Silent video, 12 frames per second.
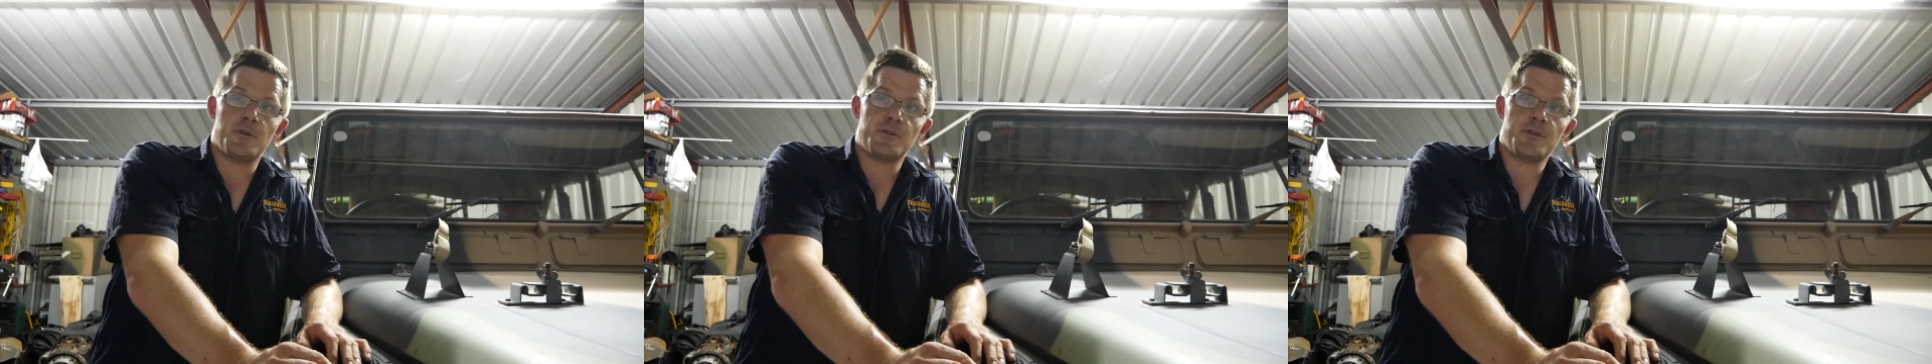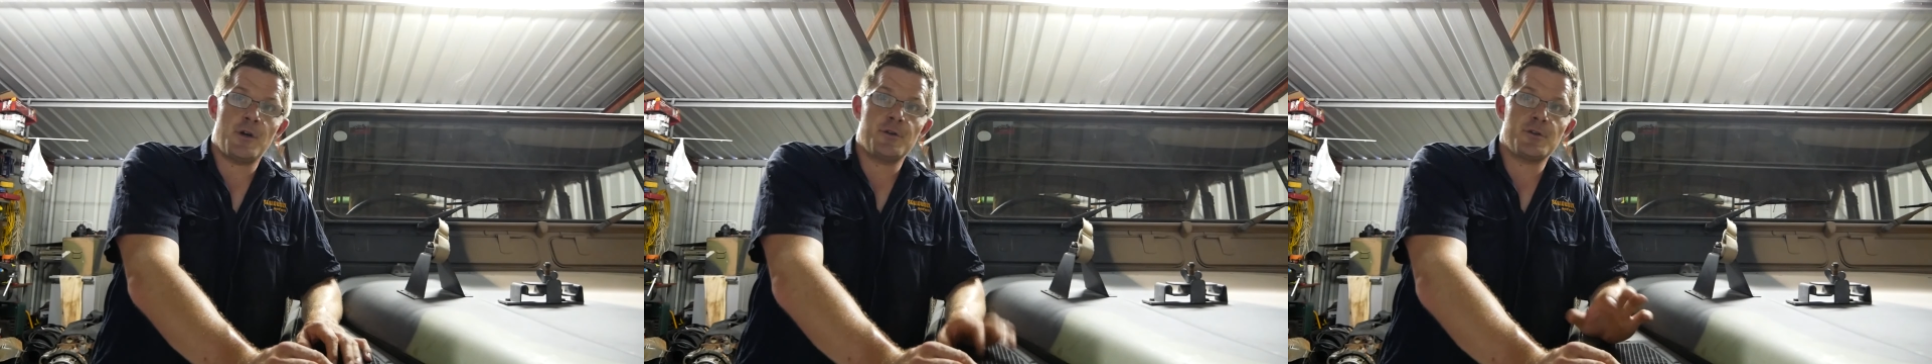
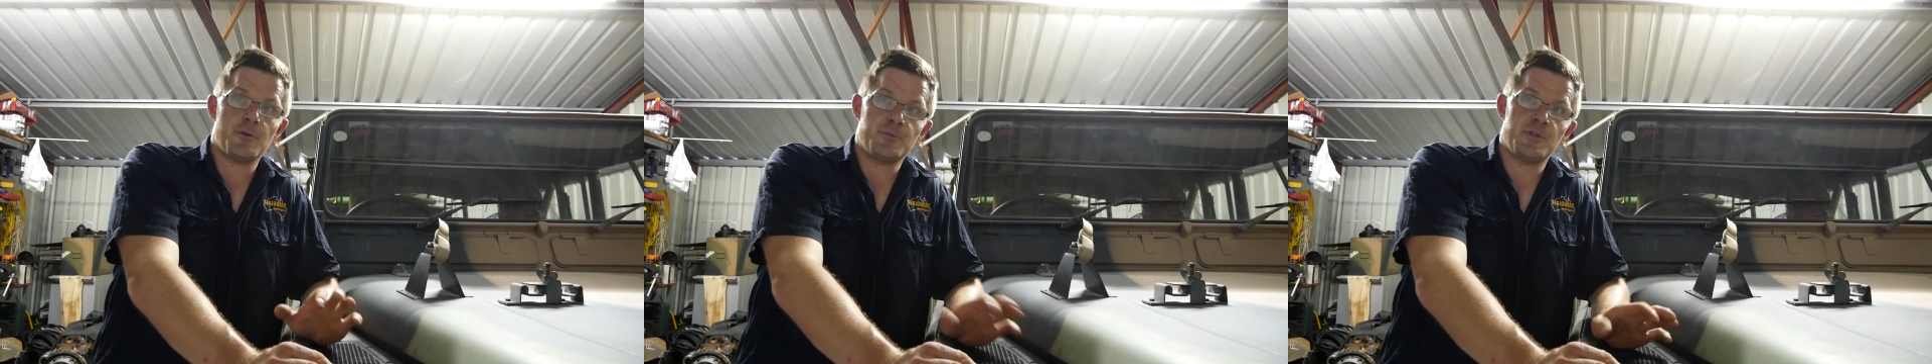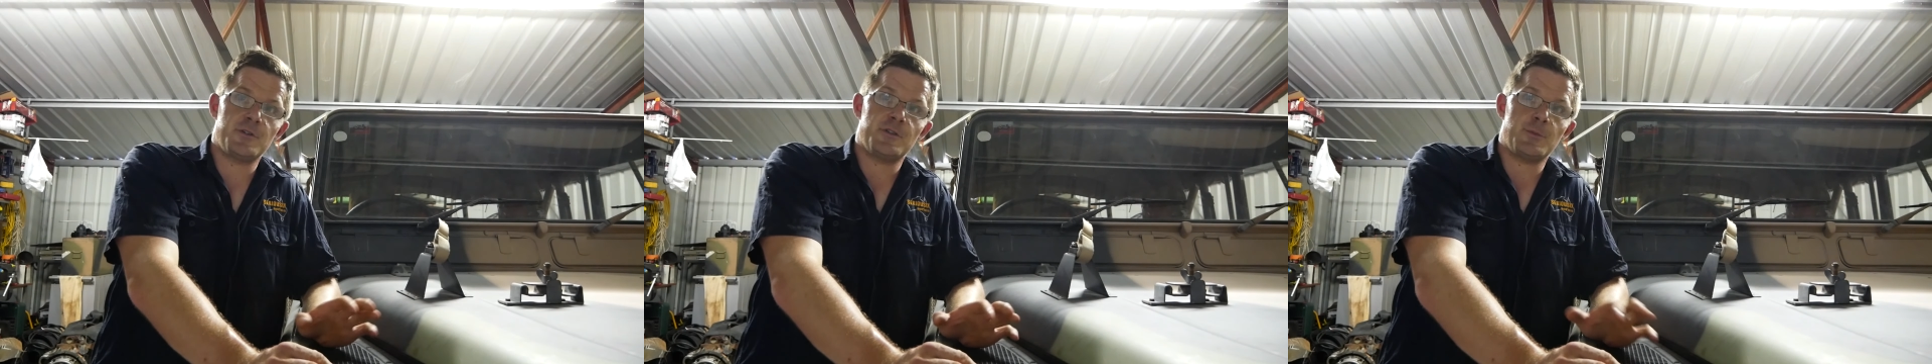There's no job
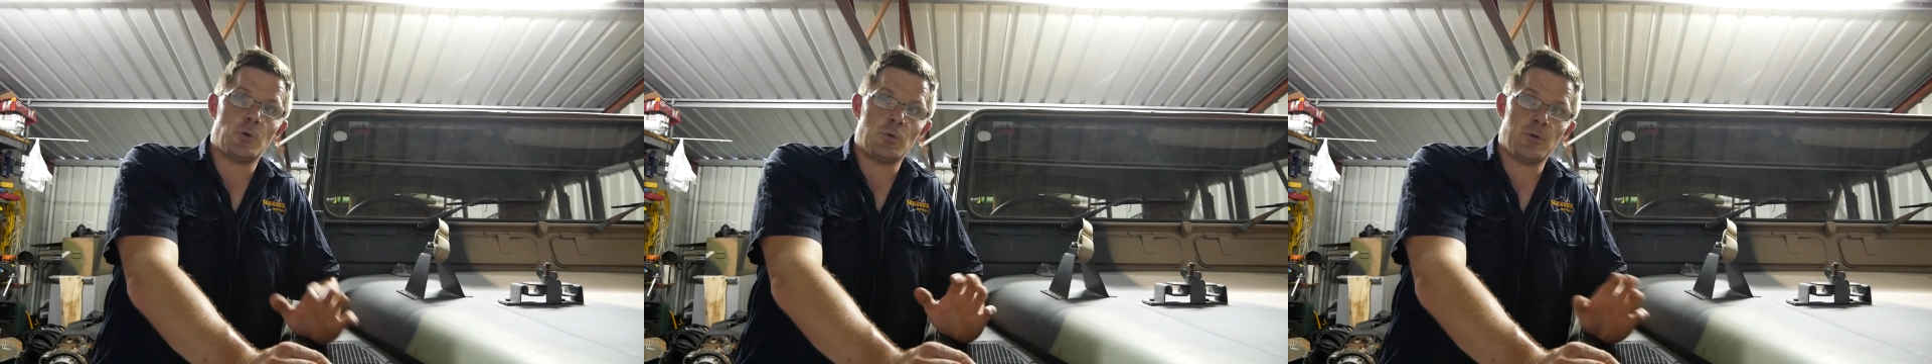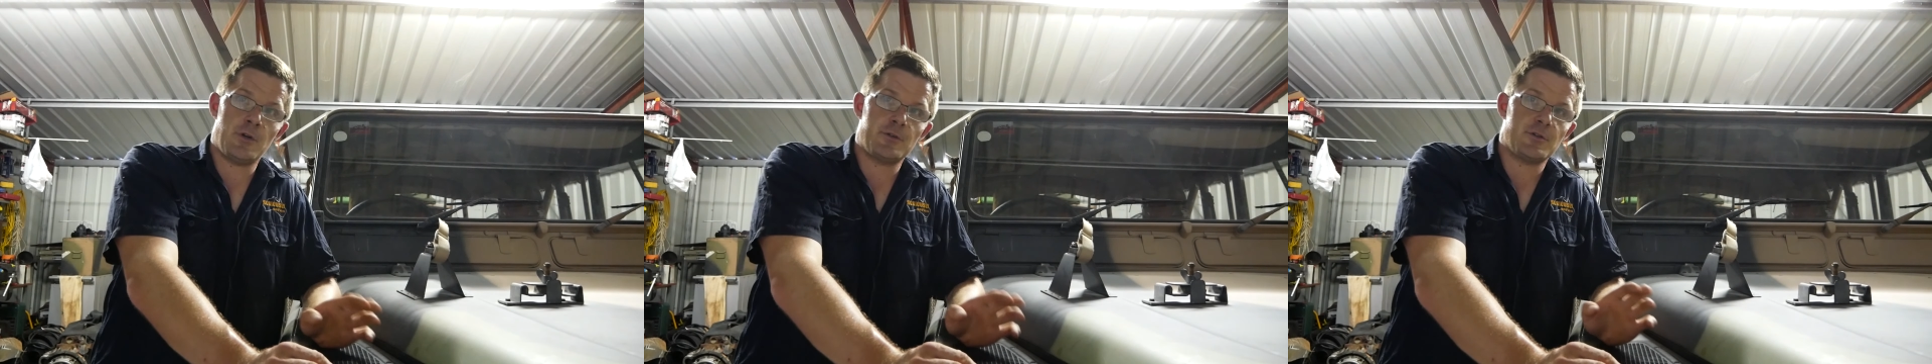too small,
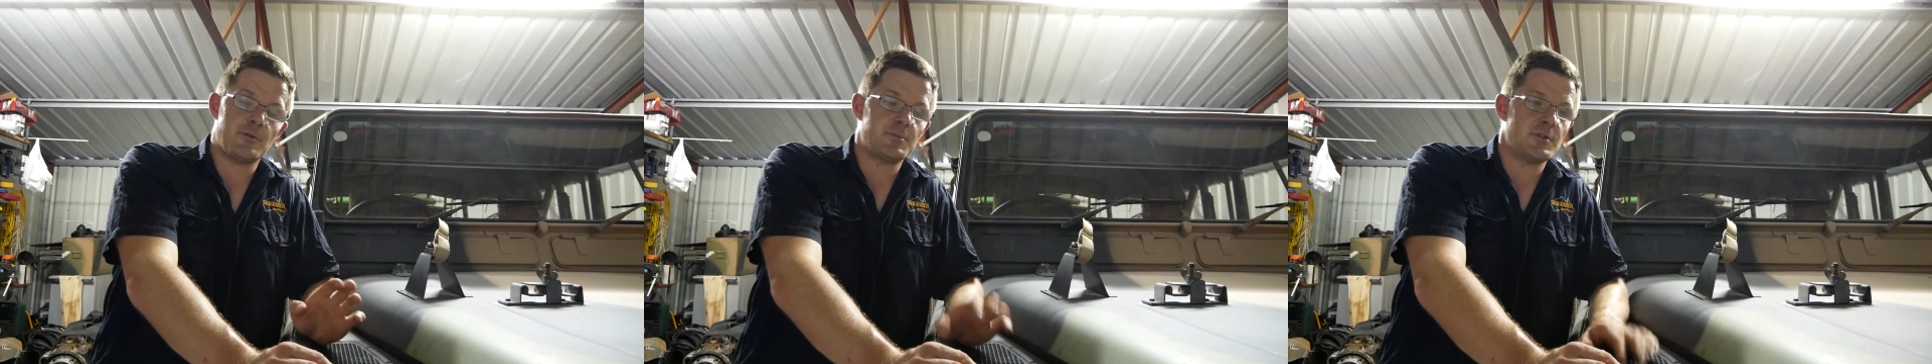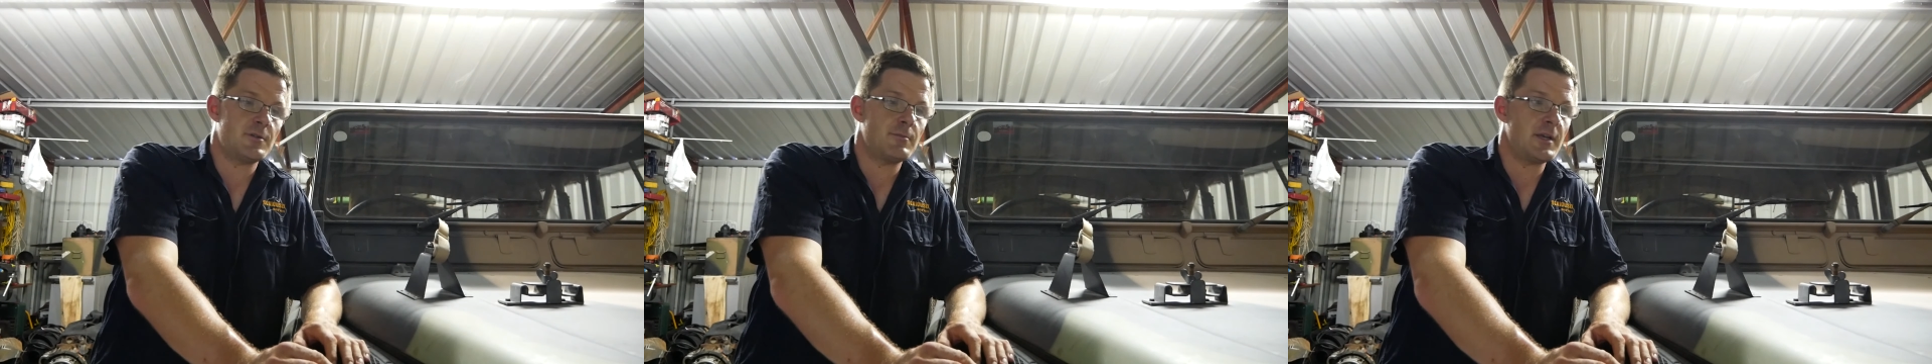no job
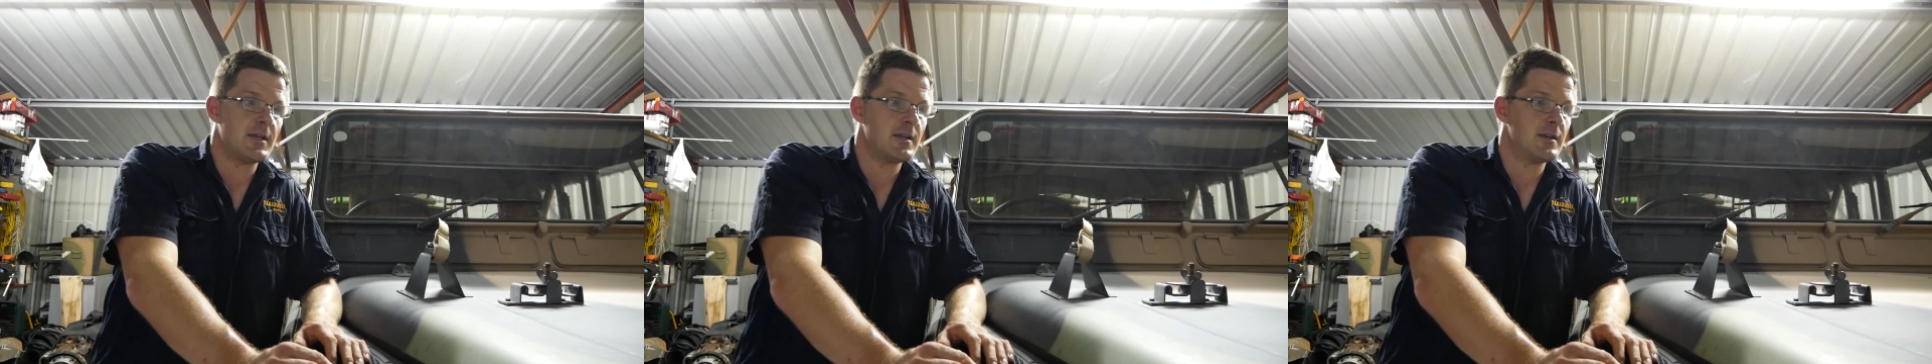too big.